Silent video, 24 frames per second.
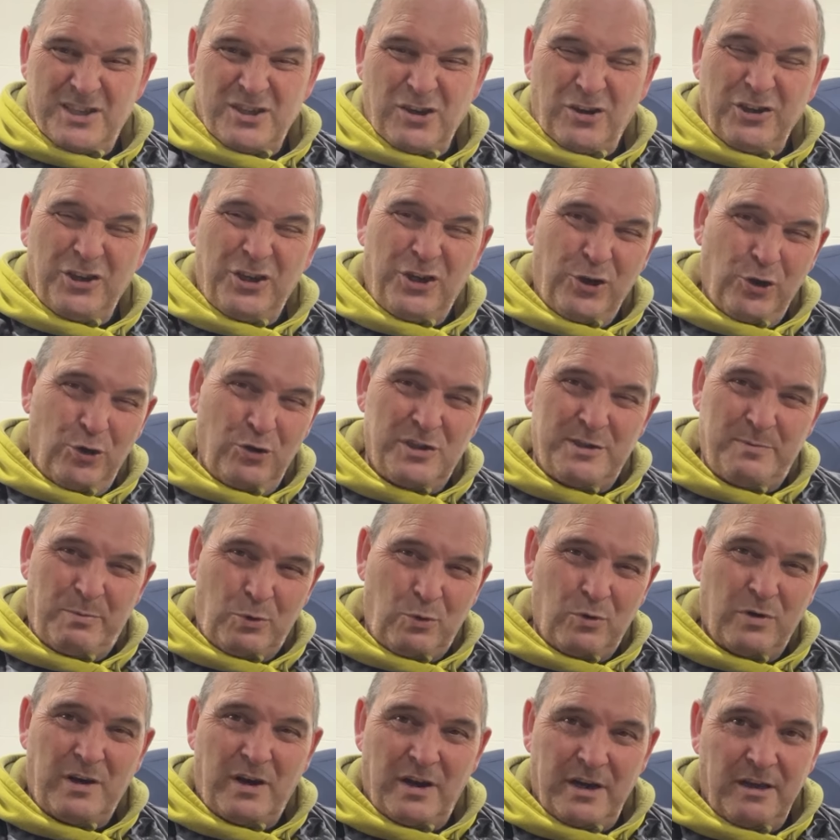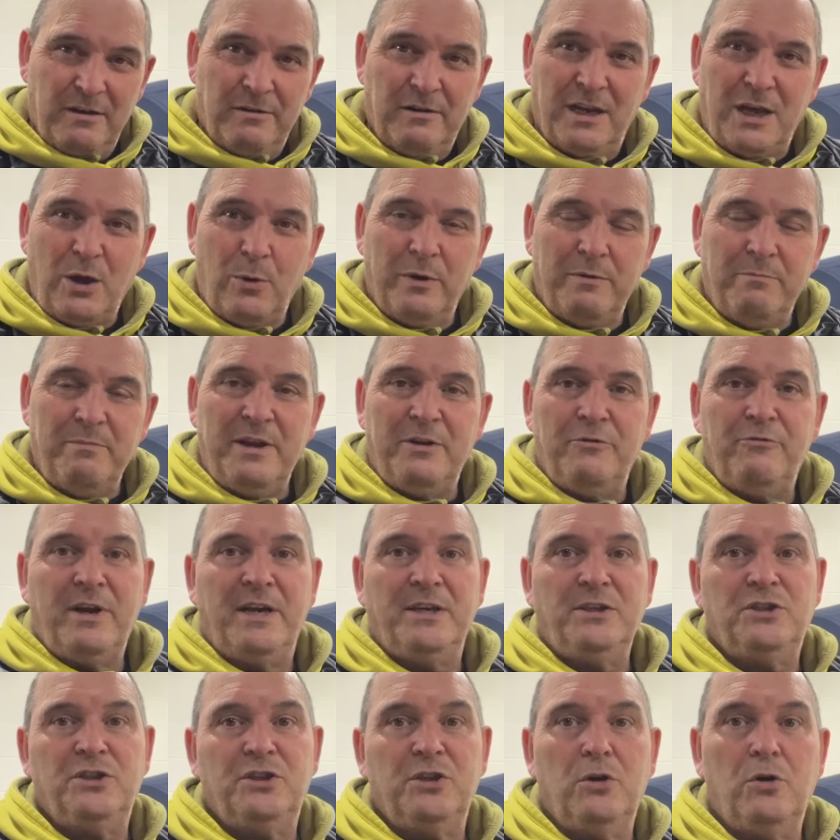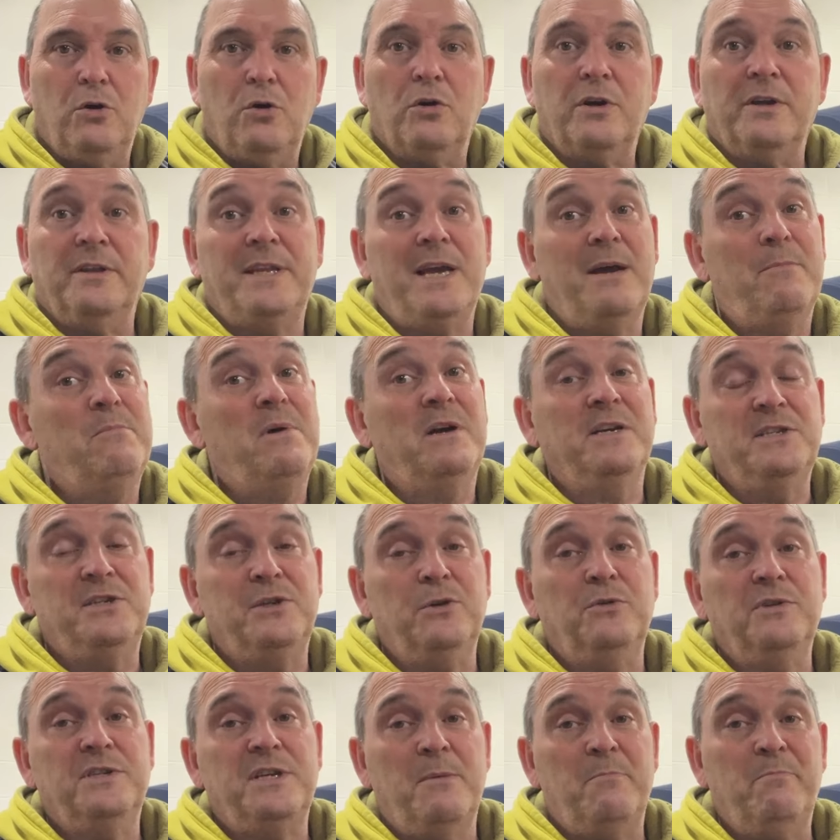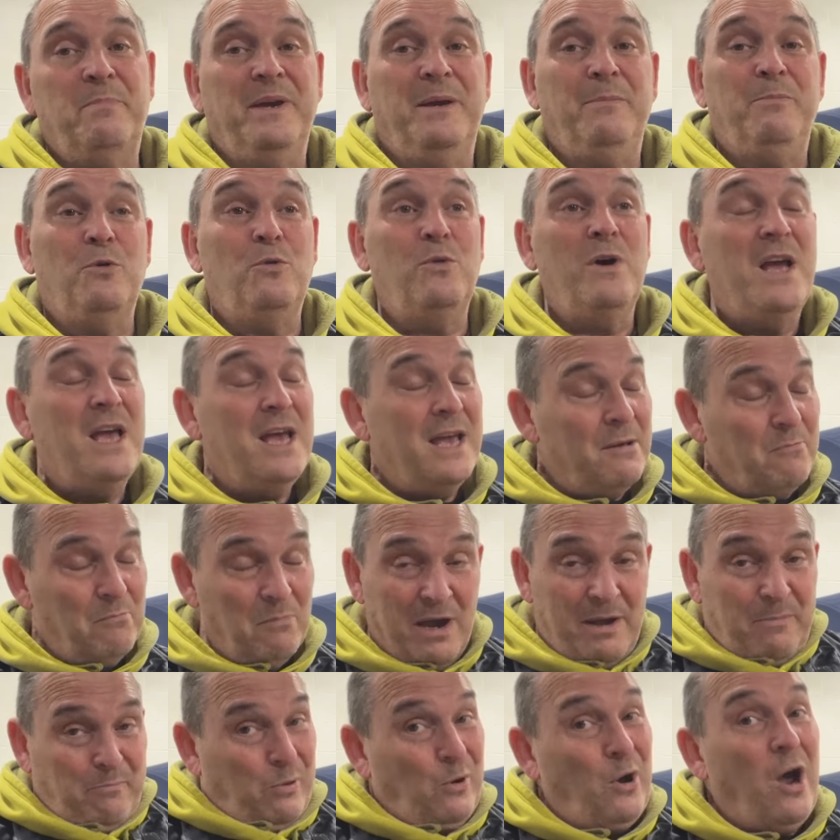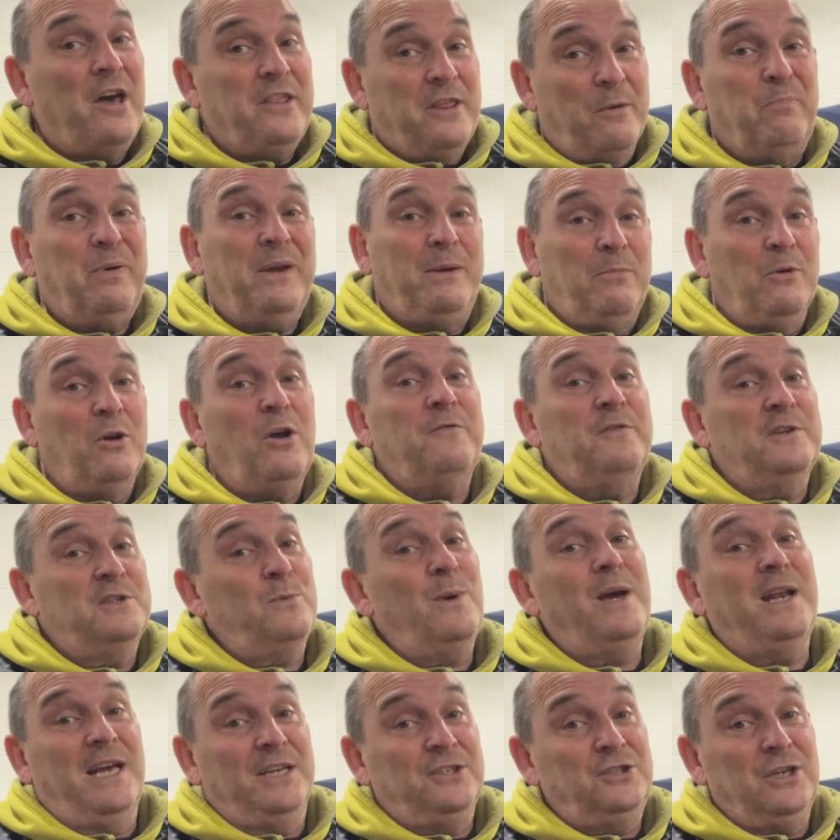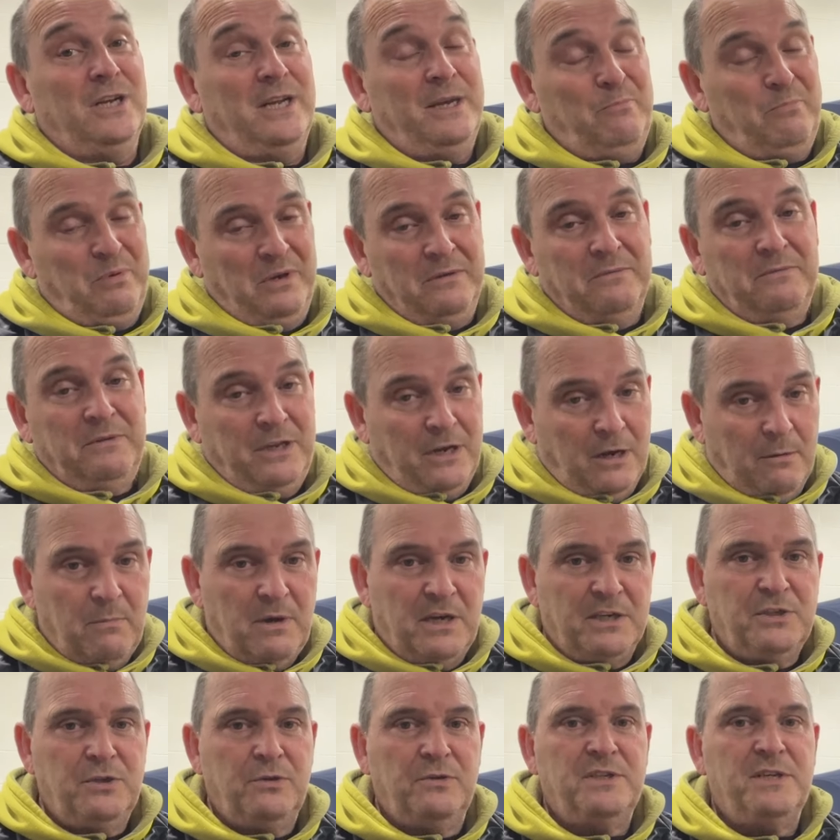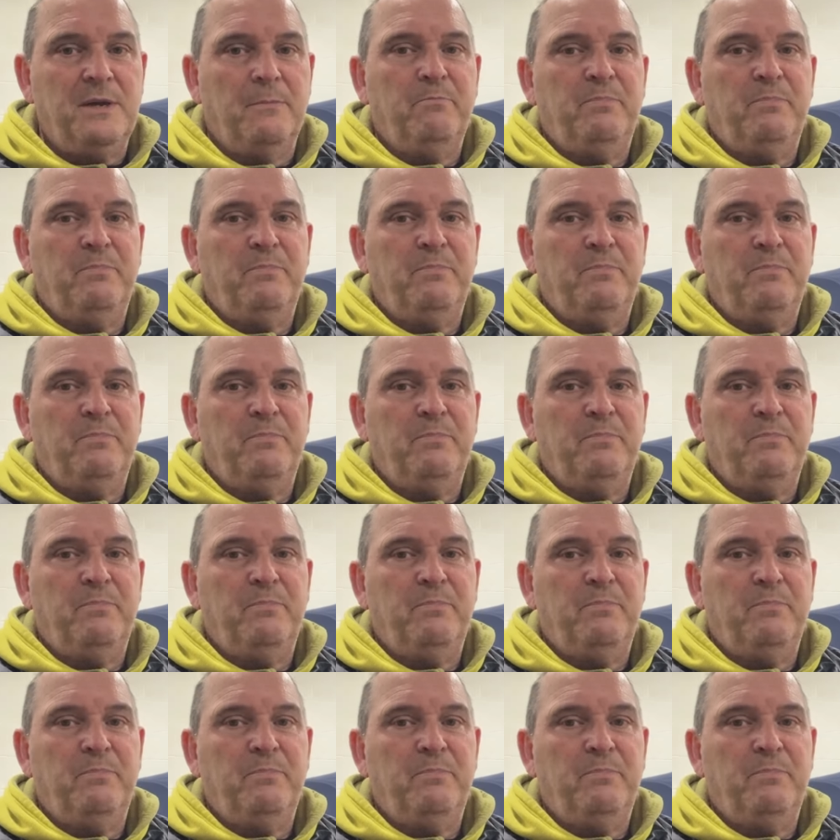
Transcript: on usable kind of low and mid-range torque. That might suit some people. Might put other people off as well, actually, but you know, might suit some